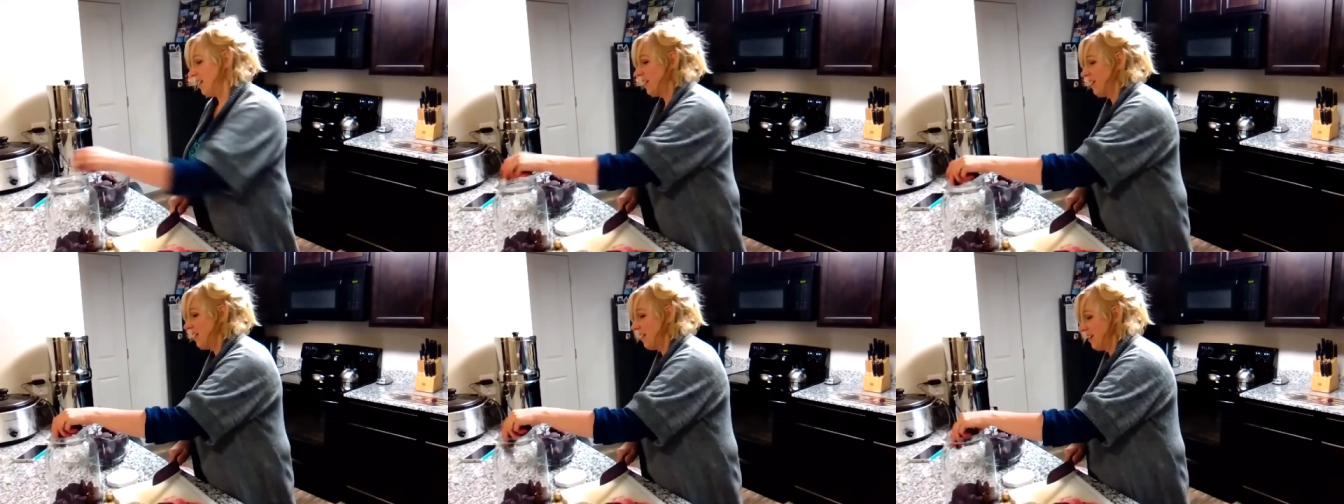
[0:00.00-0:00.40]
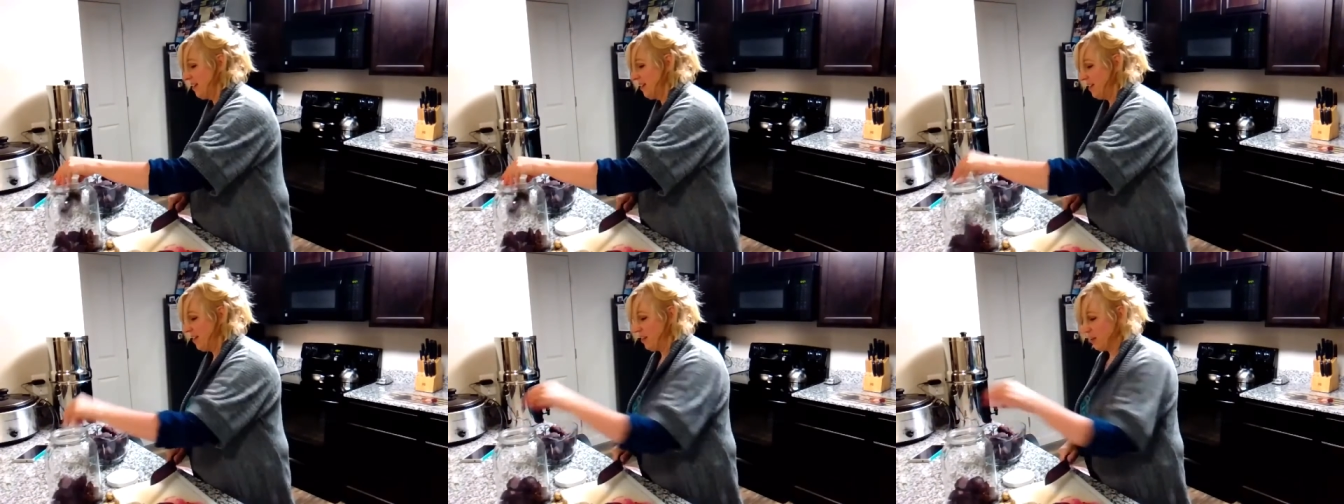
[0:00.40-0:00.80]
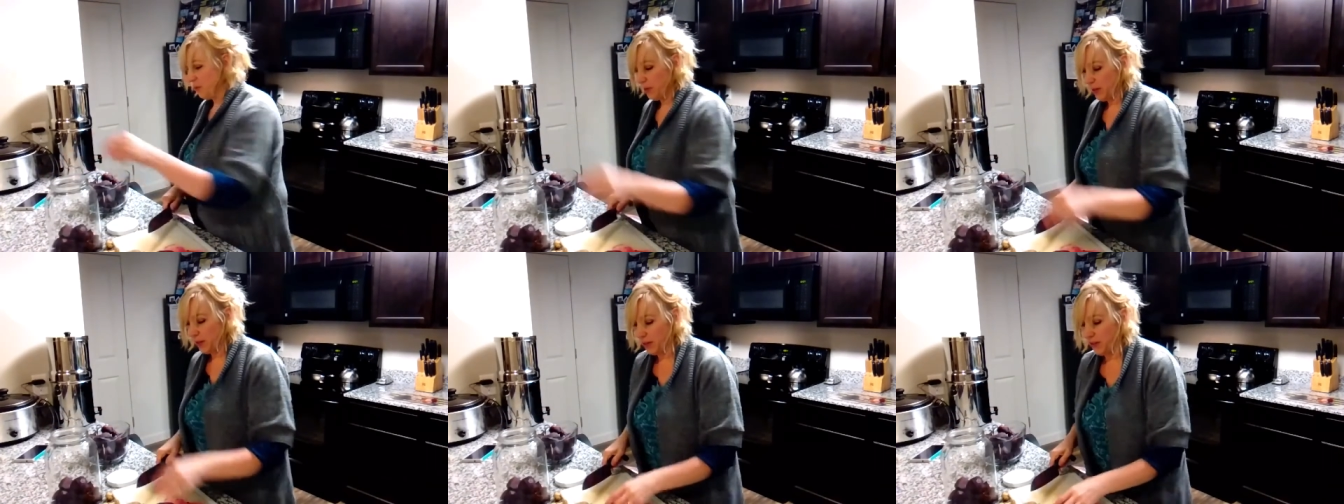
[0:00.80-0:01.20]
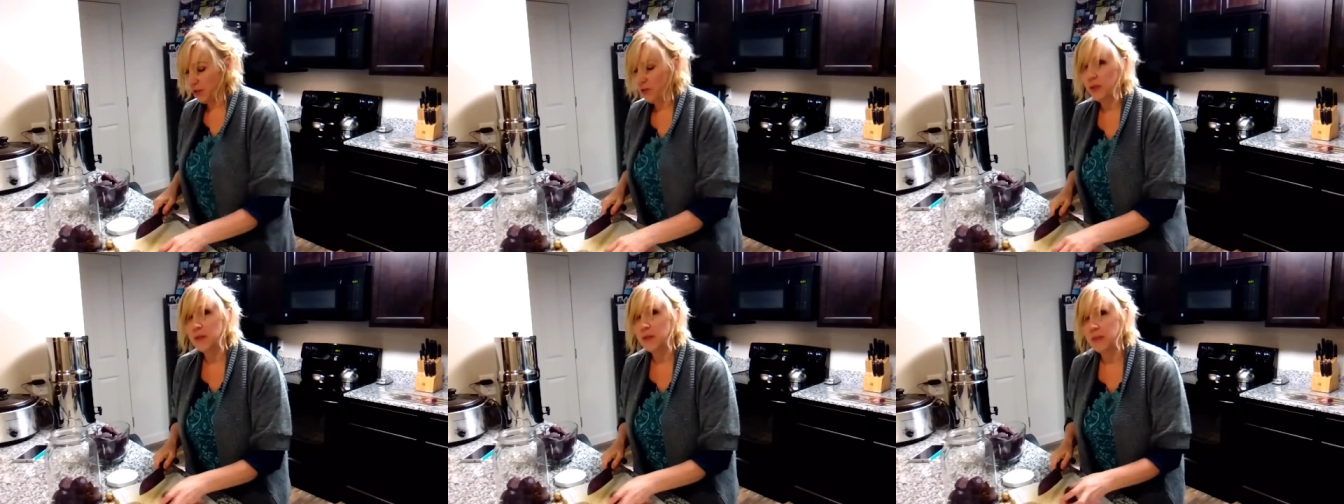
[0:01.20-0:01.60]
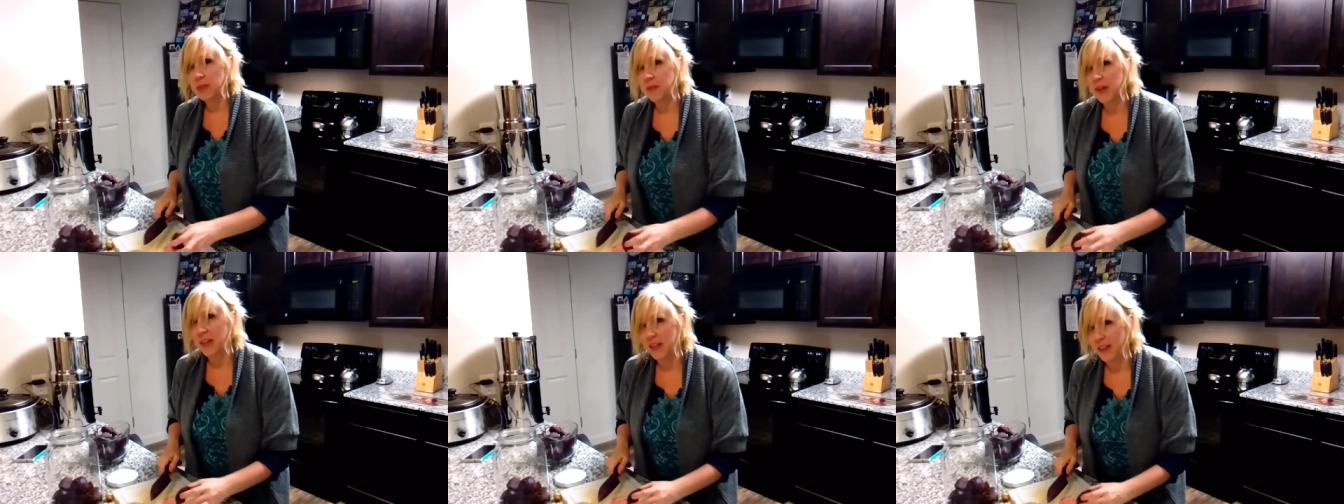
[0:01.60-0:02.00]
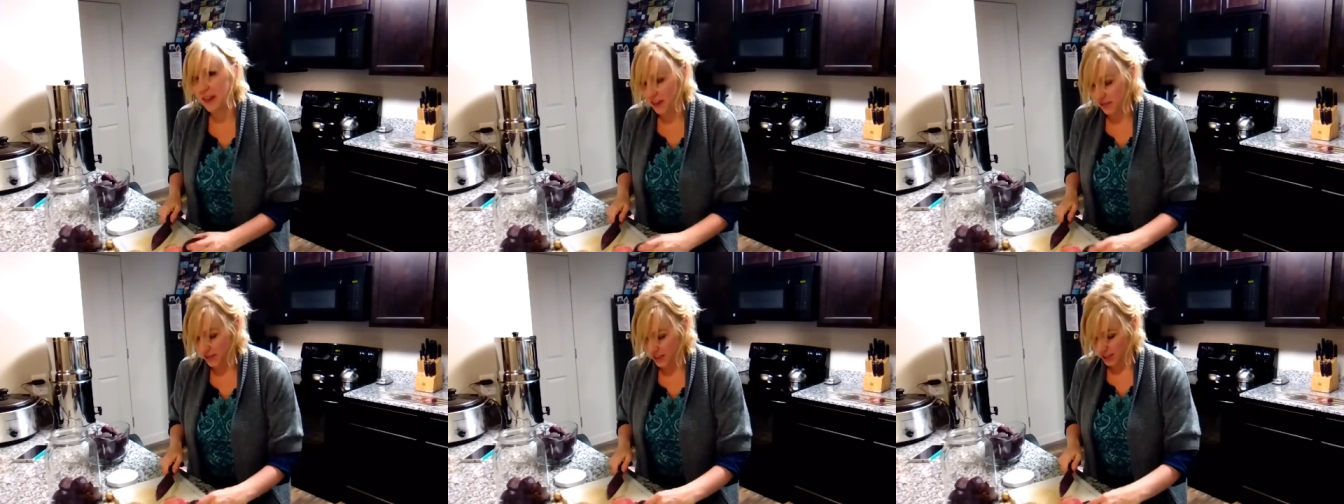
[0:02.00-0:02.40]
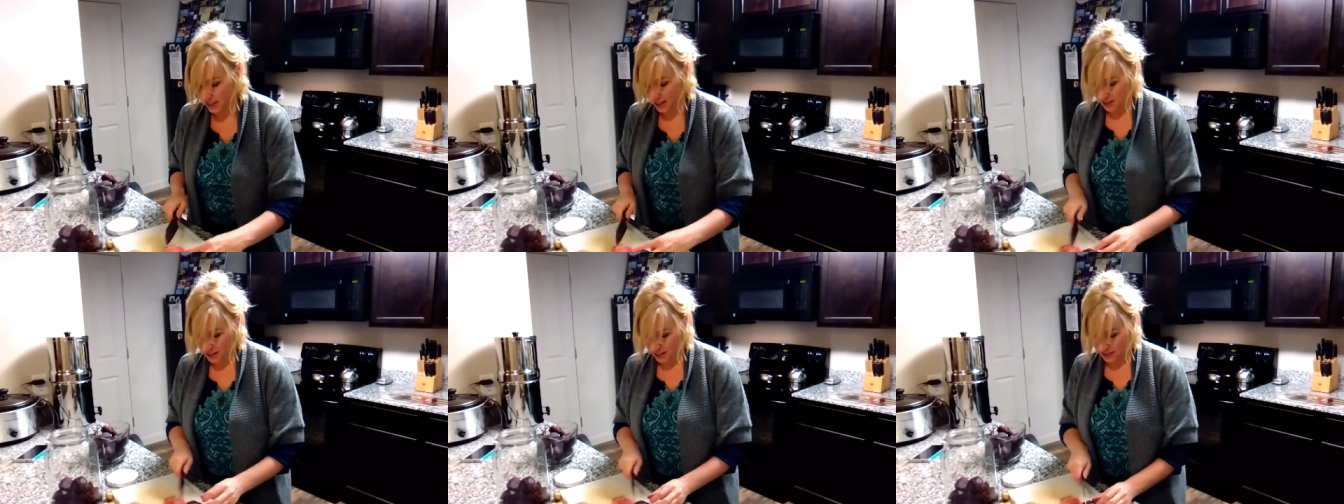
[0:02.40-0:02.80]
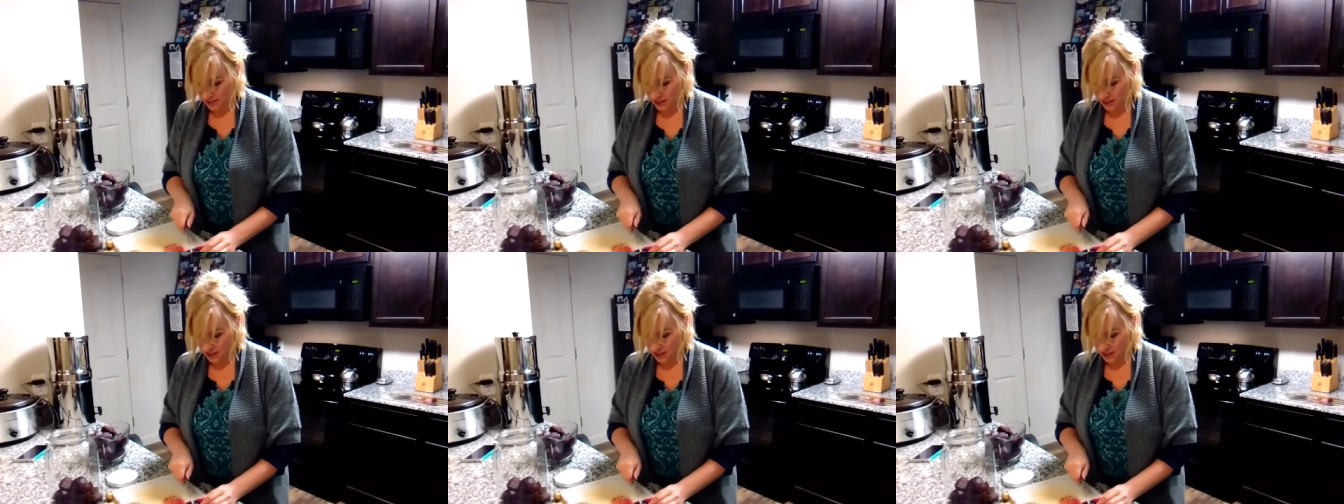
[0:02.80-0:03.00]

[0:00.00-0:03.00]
What kind of dreams am I going to have tonight?